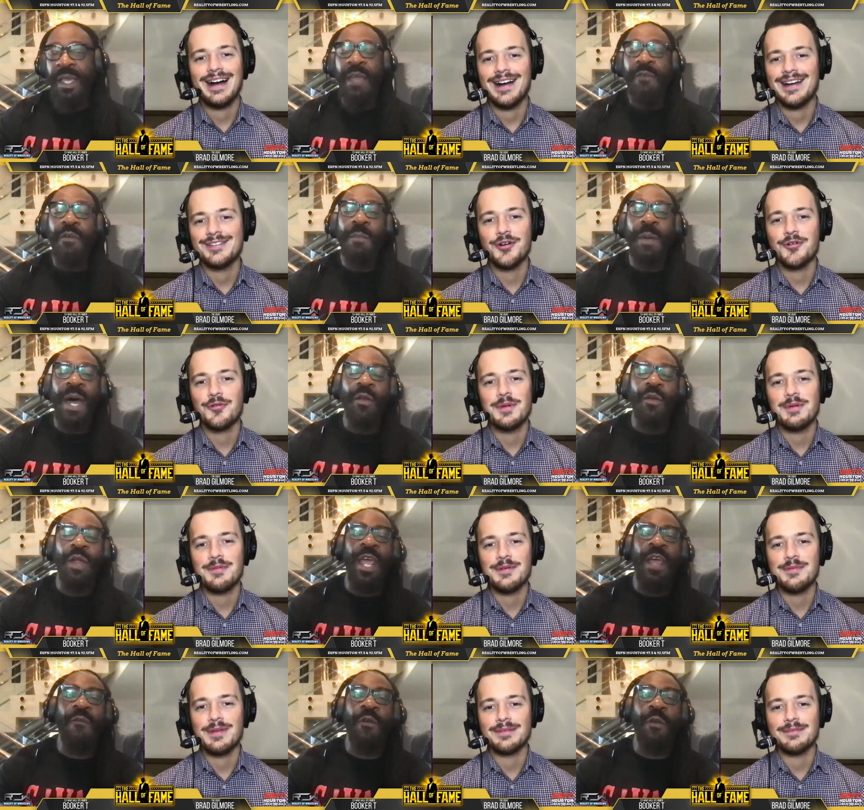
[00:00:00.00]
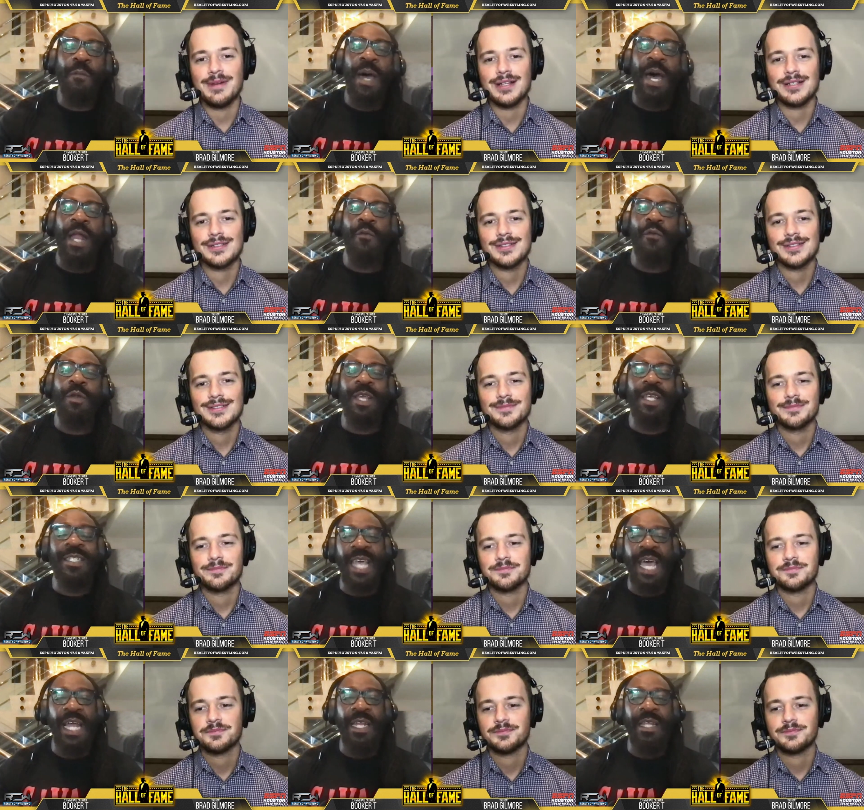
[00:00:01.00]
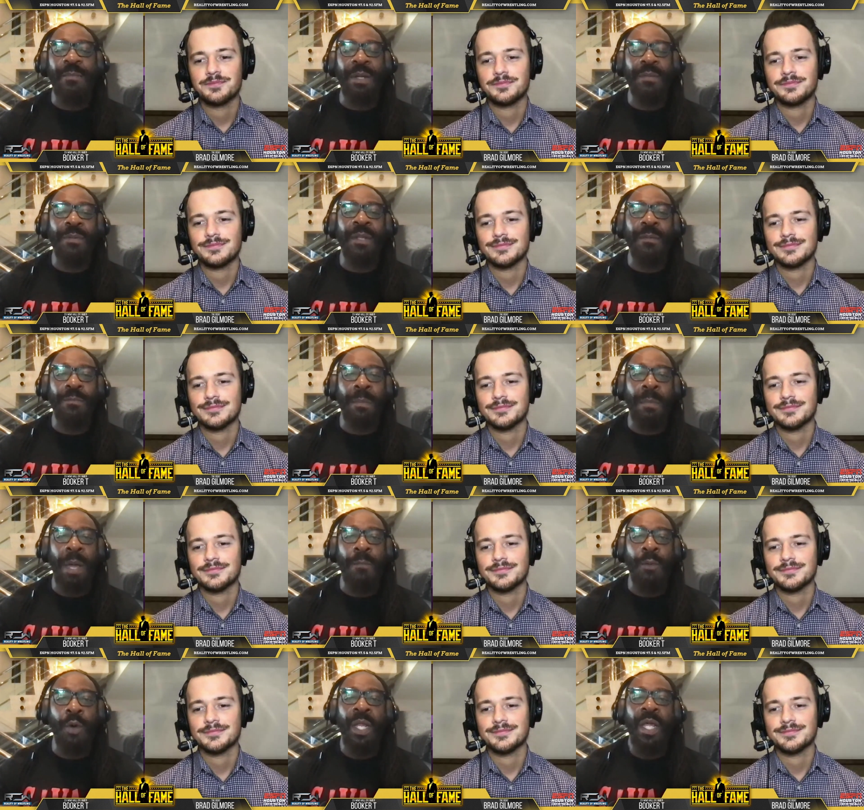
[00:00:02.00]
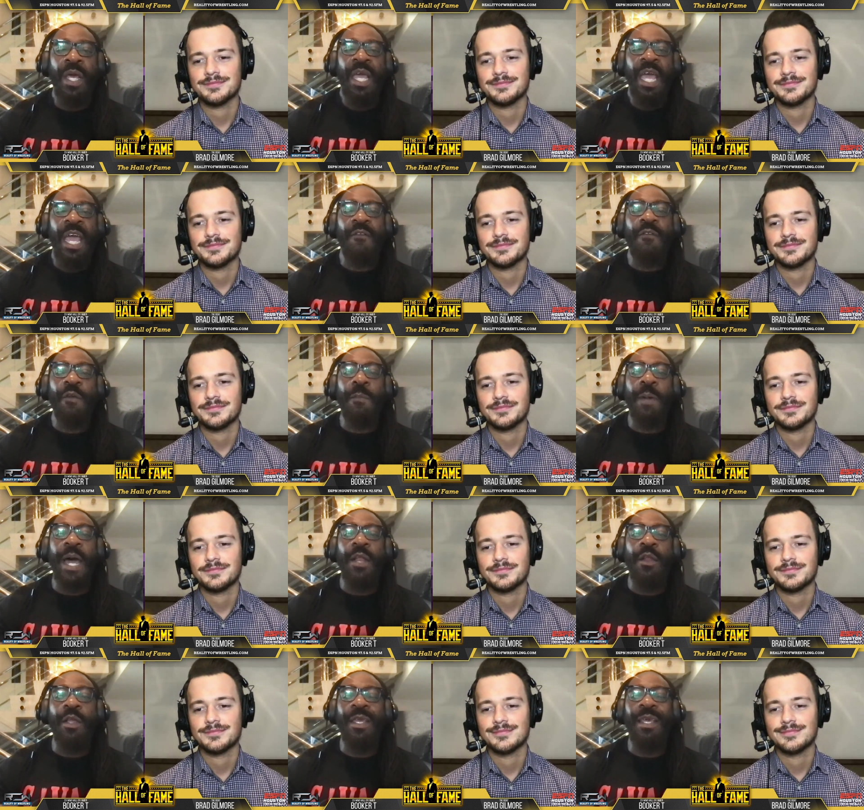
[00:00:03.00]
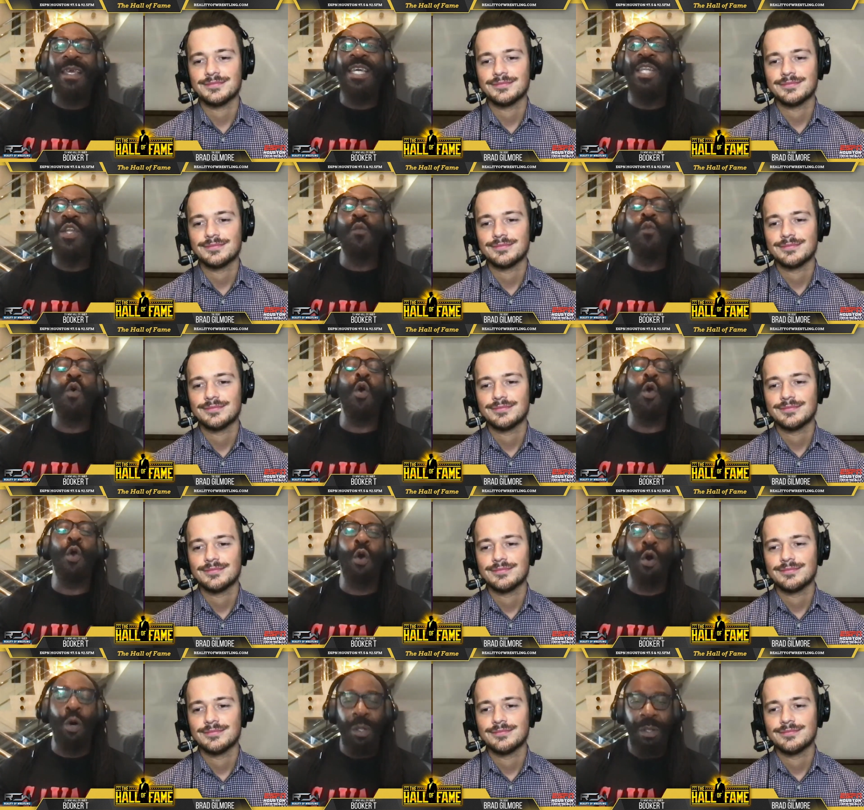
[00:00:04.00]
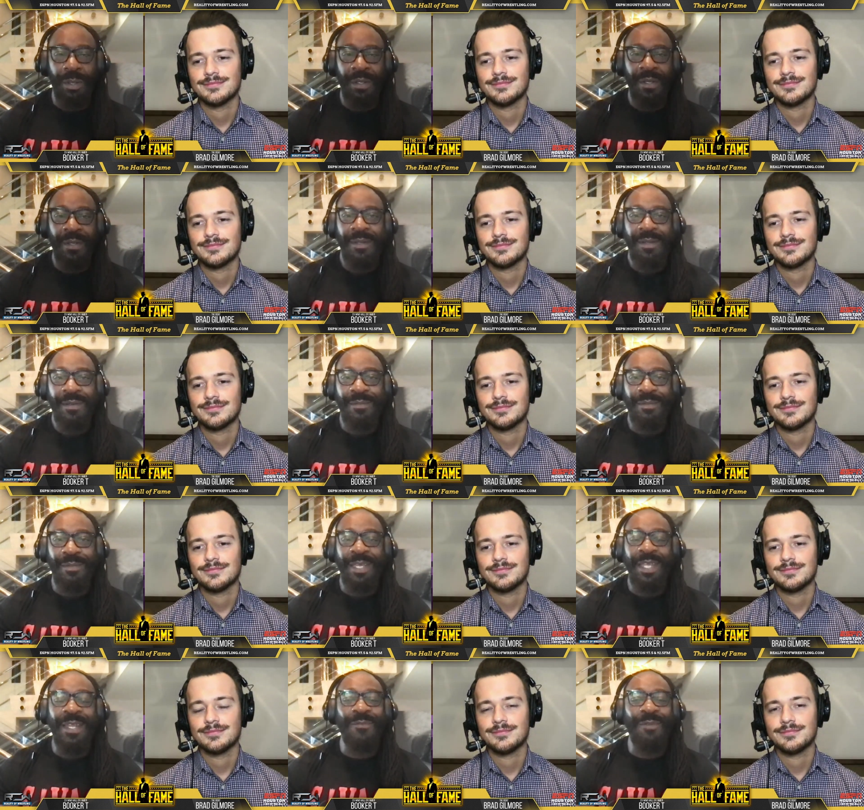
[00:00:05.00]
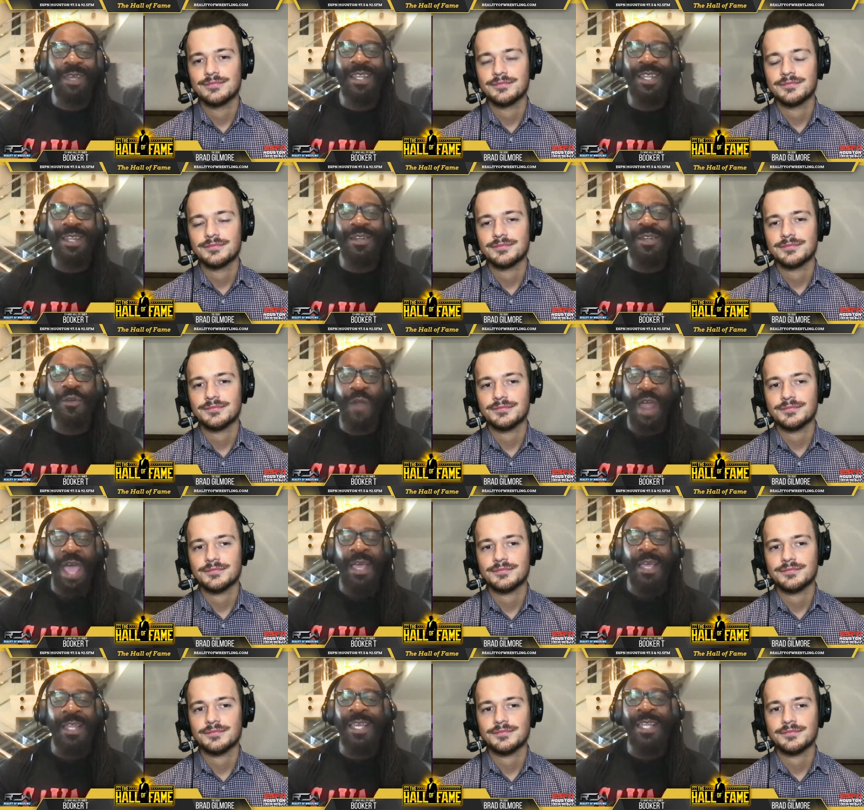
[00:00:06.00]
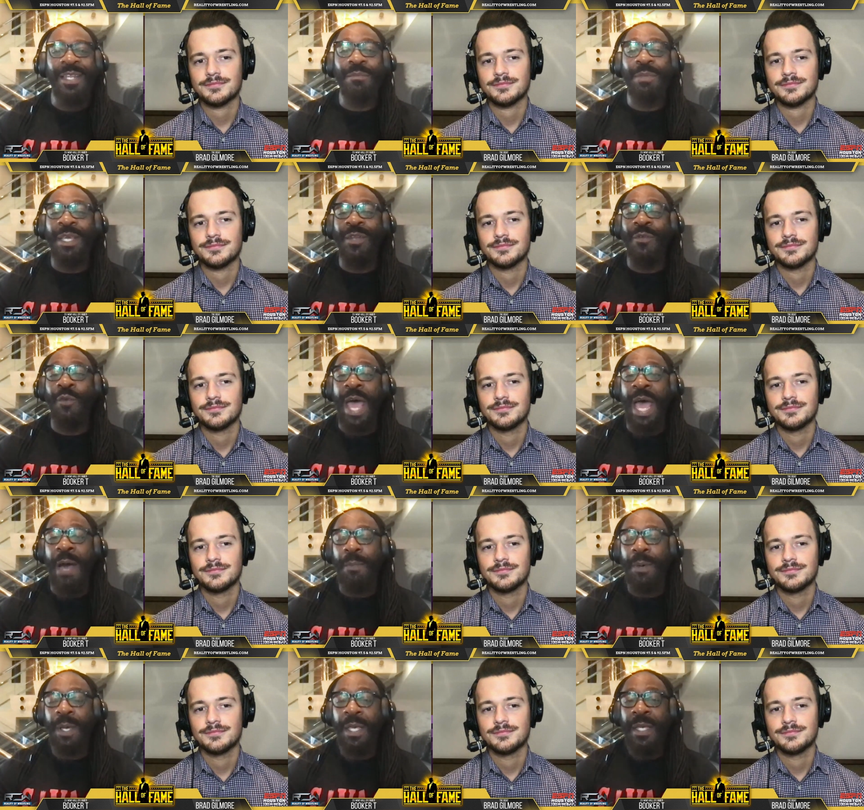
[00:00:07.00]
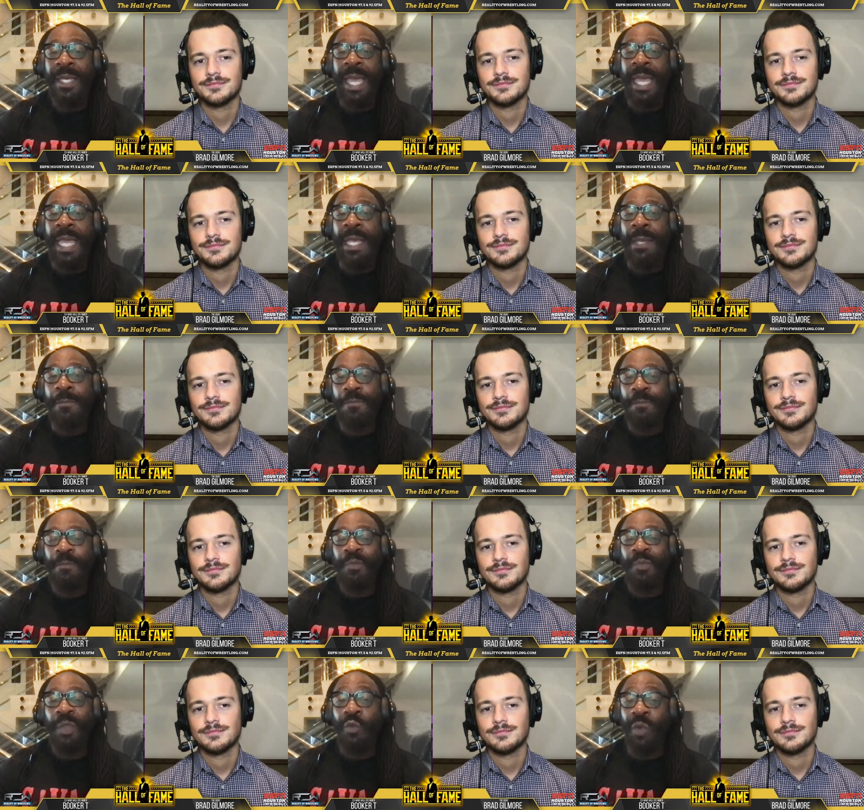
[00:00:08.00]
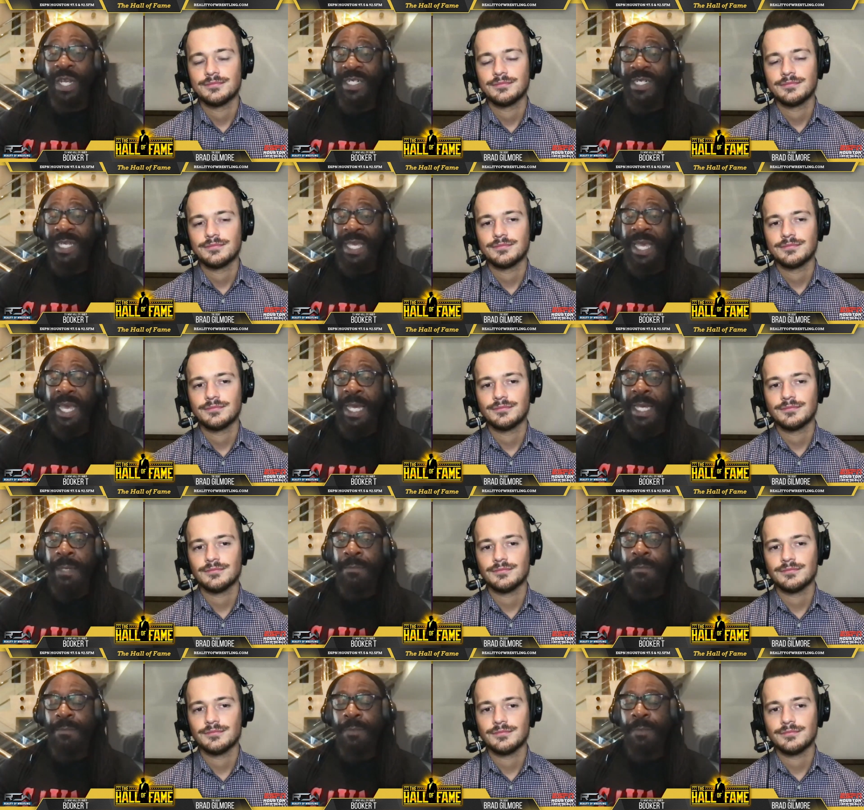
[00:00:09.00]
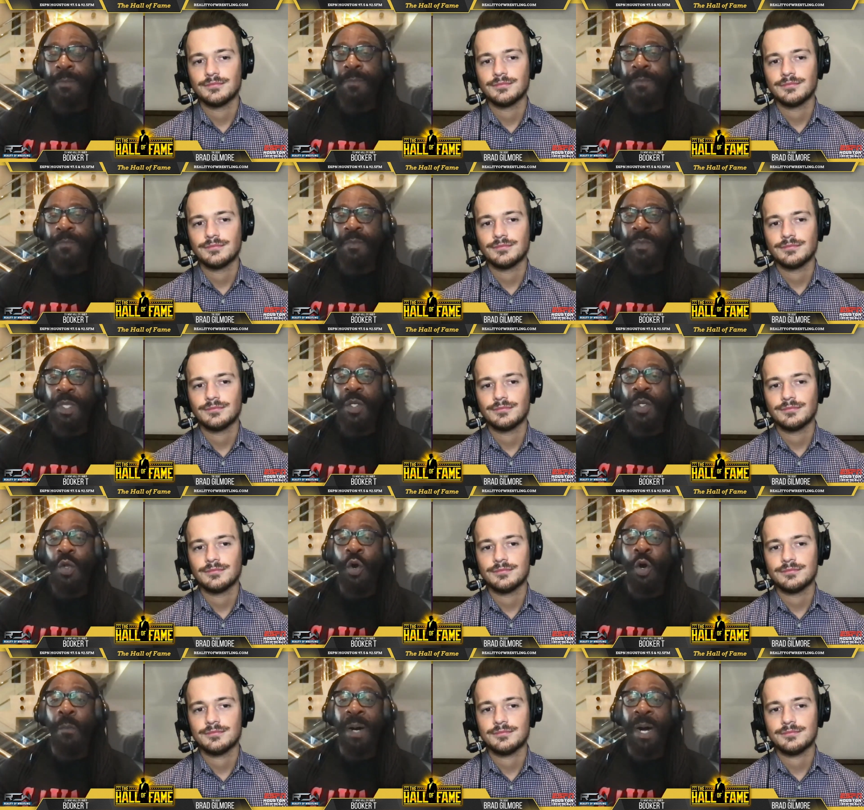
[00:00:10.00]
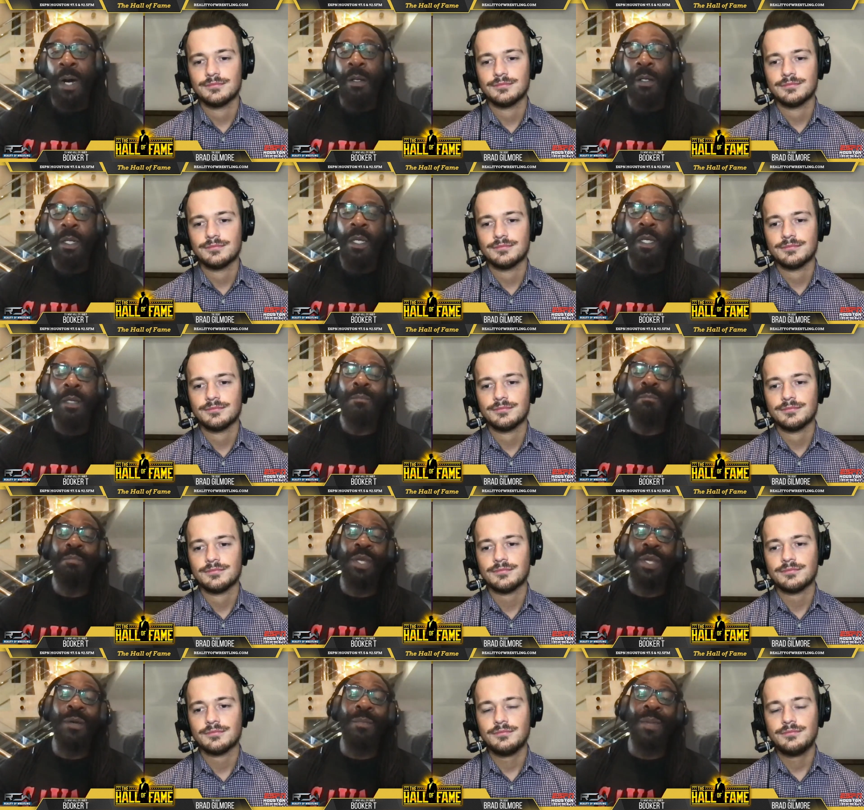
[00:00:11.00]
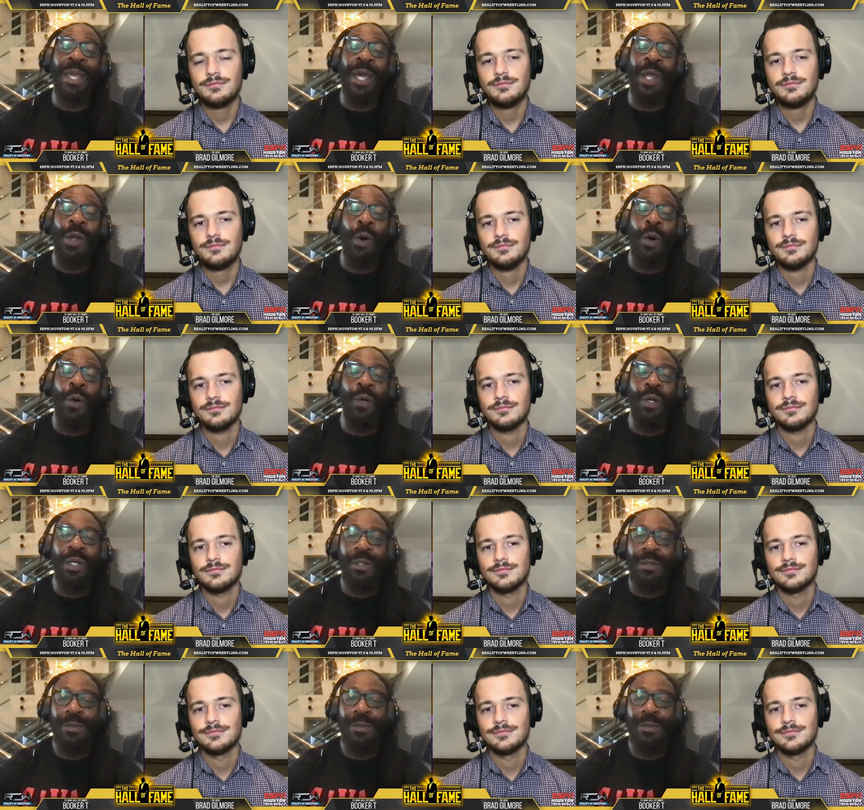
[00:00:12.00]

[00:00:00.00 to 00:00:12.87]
Speaker 1: I don't remember everybody, much. Exactly my my point. Everybody in the world, in the in, in the rap in the rap game, wrestling game, know about be a man Hulk.